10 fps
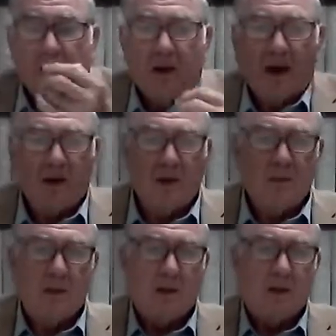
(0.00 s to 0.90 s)
And
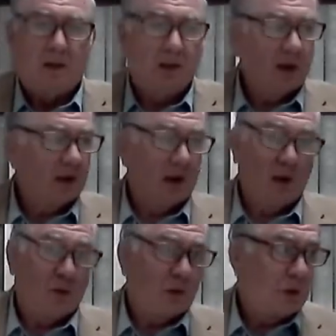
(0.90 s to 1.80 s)
somebody else says,
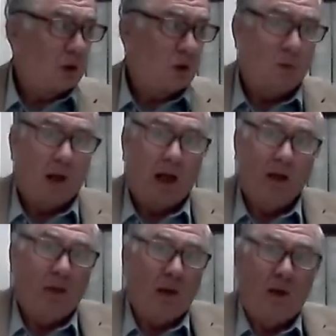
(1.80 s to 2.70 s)
"Ich wist
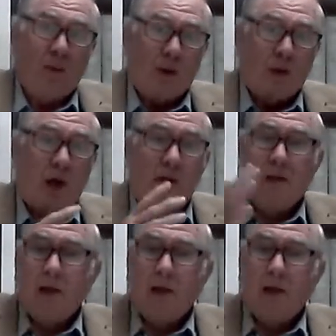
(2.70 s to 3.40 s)
tombalasha,"